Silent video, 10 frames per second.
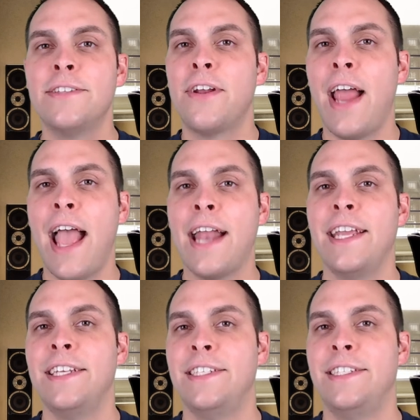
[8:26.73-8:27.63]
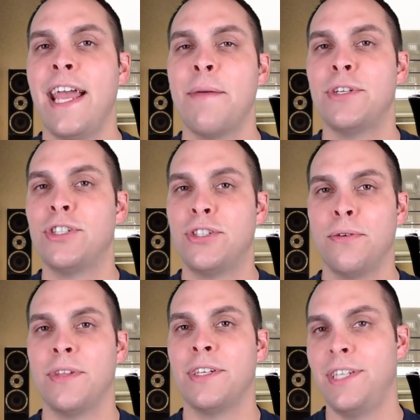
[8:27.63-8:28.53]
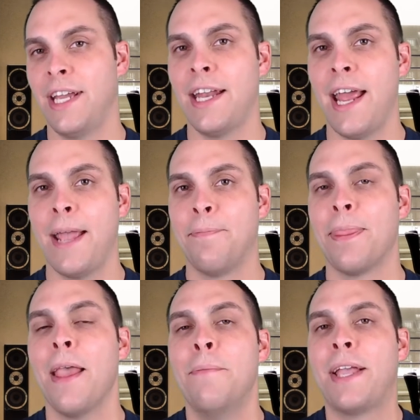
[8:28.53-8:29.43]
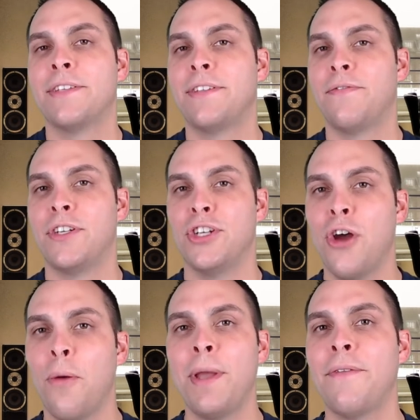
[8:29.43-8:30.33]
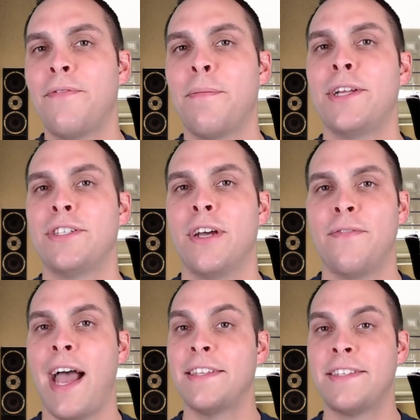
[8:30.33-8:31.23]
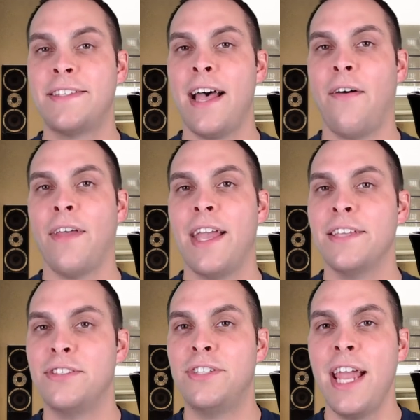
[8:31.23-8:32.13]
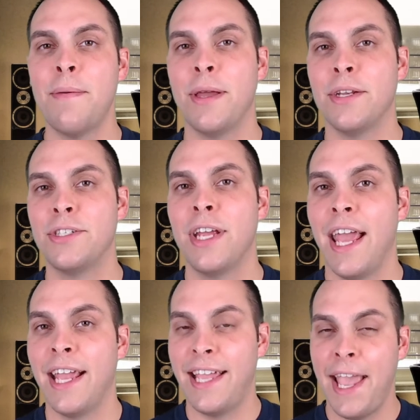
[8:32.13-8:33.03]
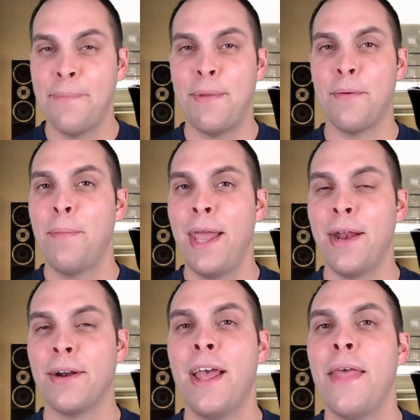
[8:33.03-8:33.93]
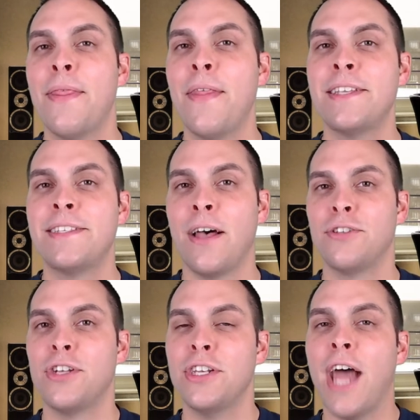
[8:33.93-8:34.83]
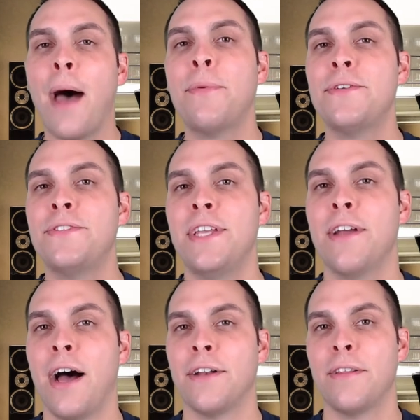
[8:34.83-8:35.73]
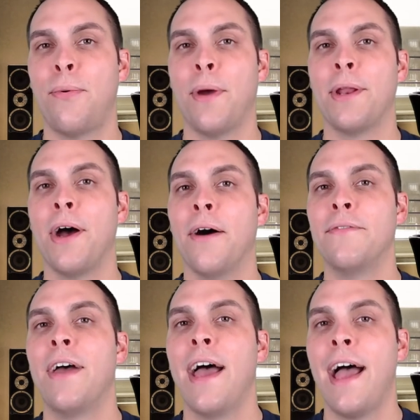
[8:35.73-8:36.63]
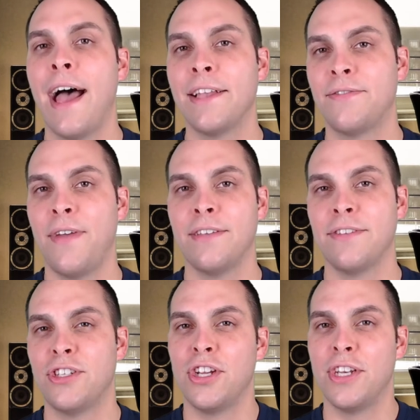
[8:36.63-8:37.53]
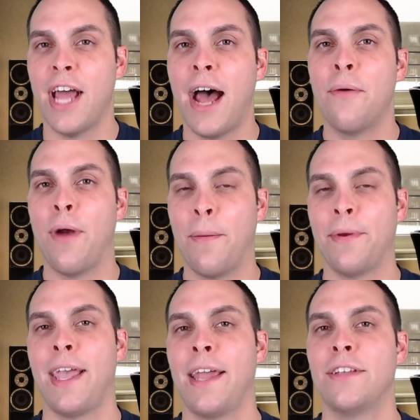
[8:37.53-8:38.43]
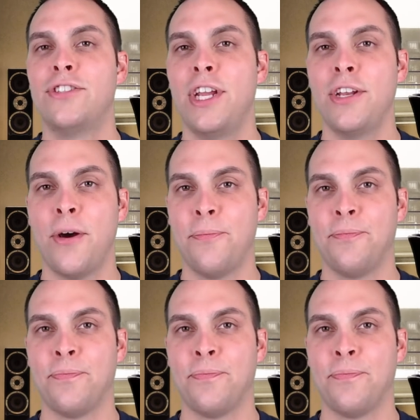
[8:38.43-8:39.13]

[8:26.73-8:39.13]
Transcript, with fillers: there any damage to the DNA? Because if the genomic information of that cell is damaged and can't be repaired, then that cell should not proceed on to the point of S phase. It should not replicate its genome.